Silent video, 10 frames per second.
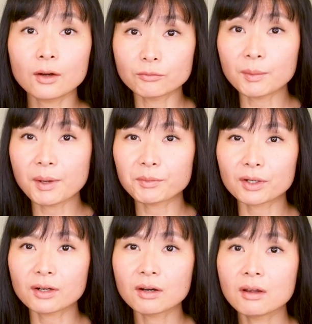
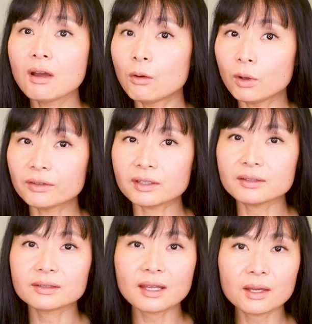Remember, while
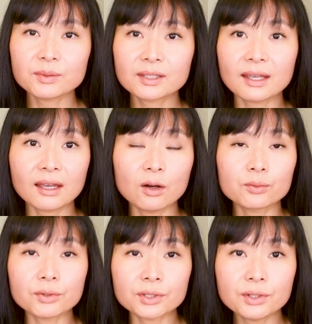these steps can
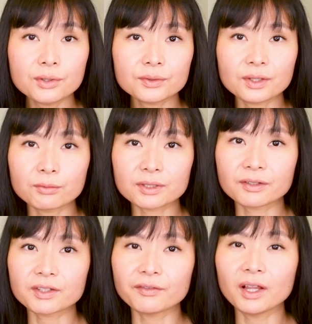help reduce the risk
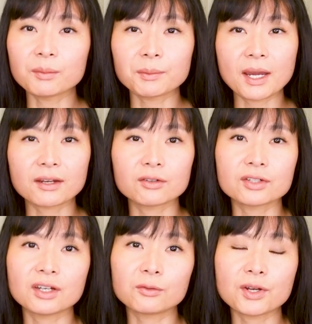of developing macular
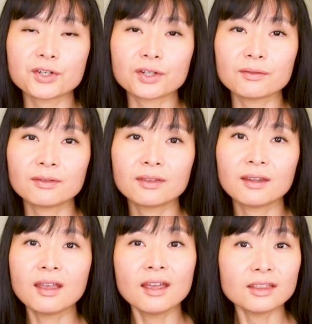degeneration,
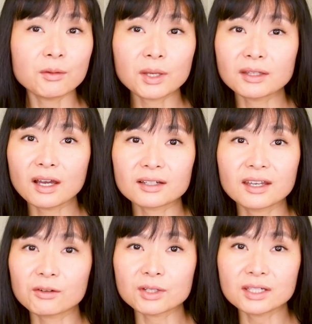they may not
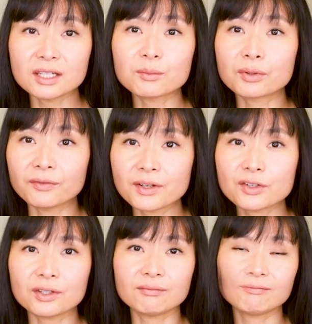guarantee
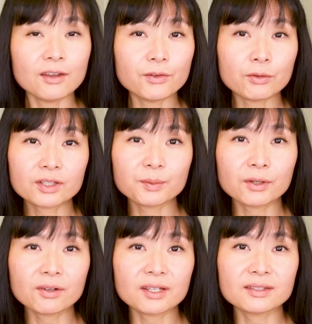prevention. If you
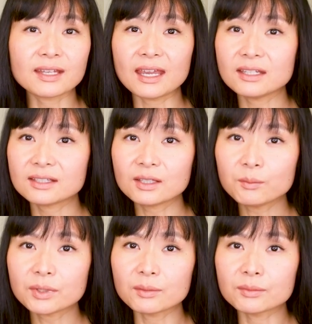experience any
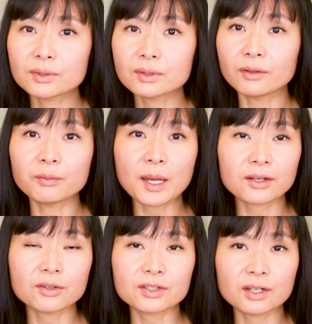symptoms of
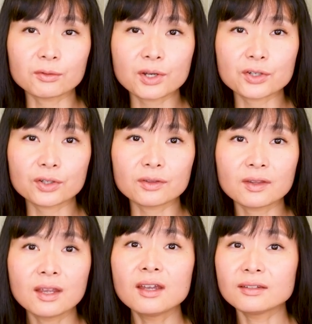macular degeneration,
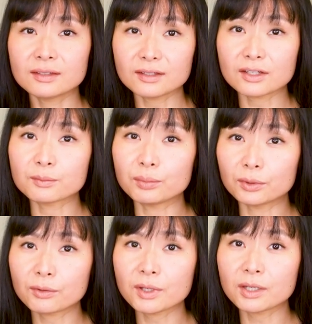such as
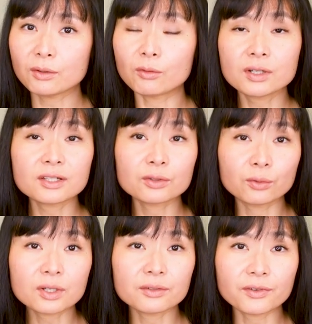blurry or
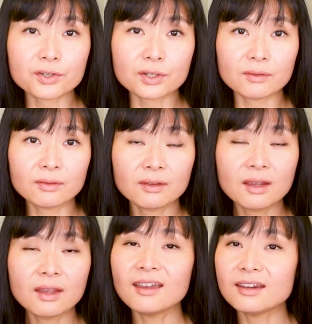distorted vision,
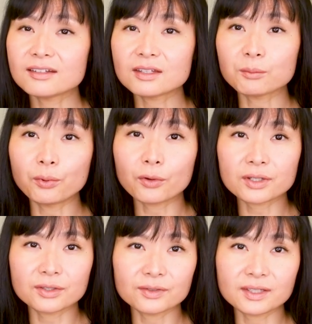it is
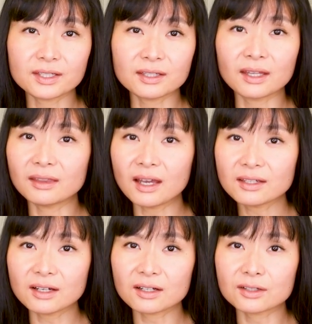important to see an eye
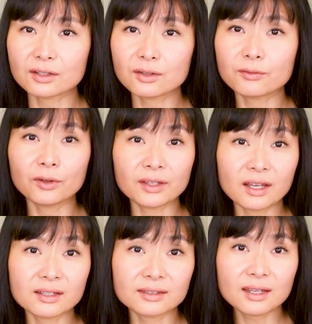doctor for an
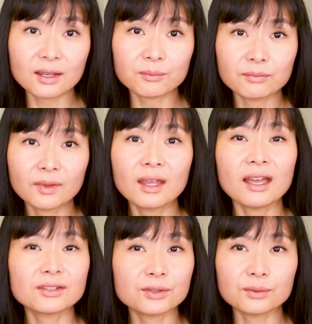eye exam
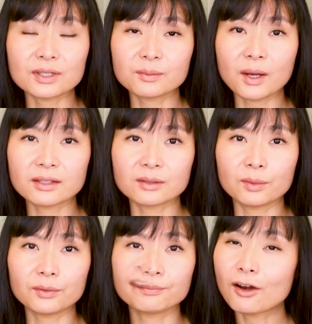as soon as
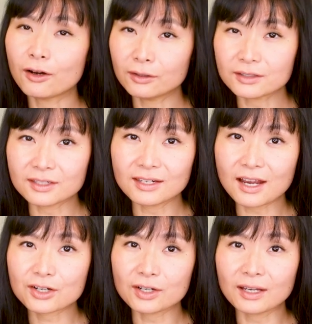possible. Early
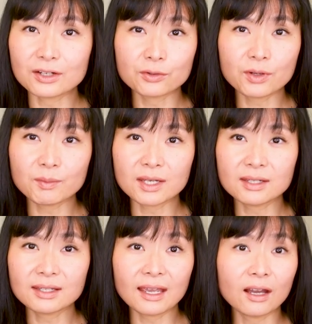detection and
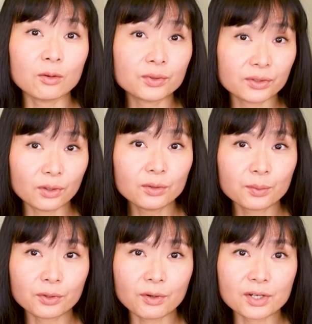treatment can help slow the
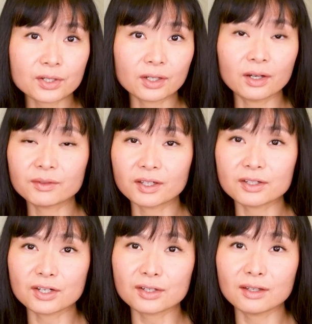progression of the
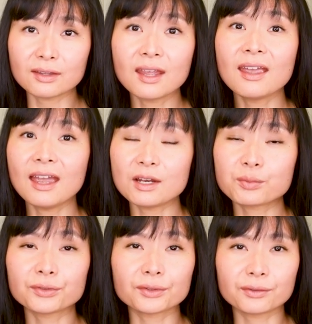condition and
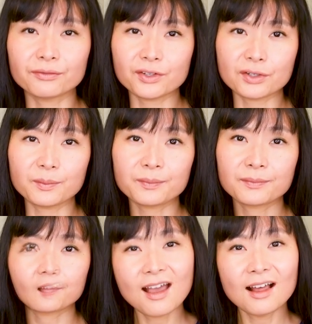preserve vision.
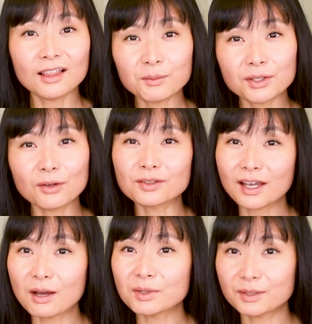Let me know in the
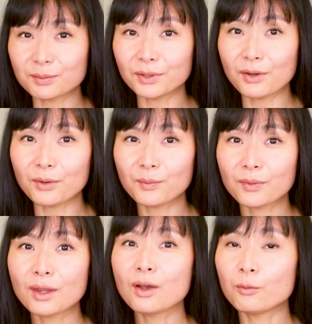comments below
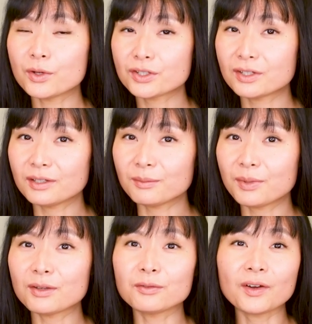which tip
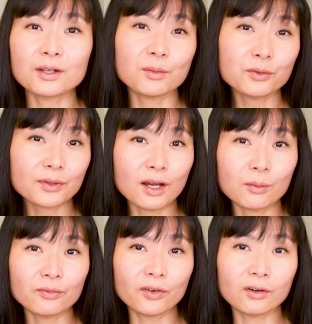you find most
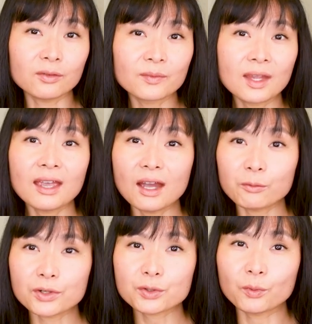helpful and
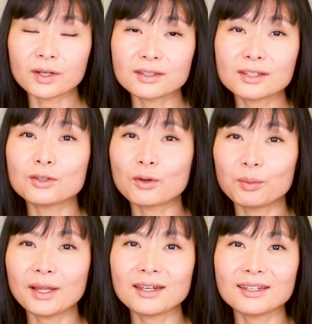which ones you're
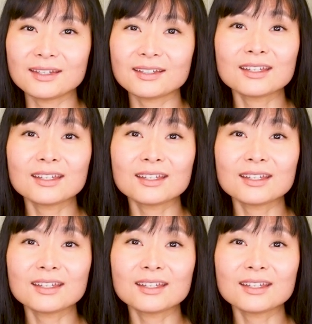planning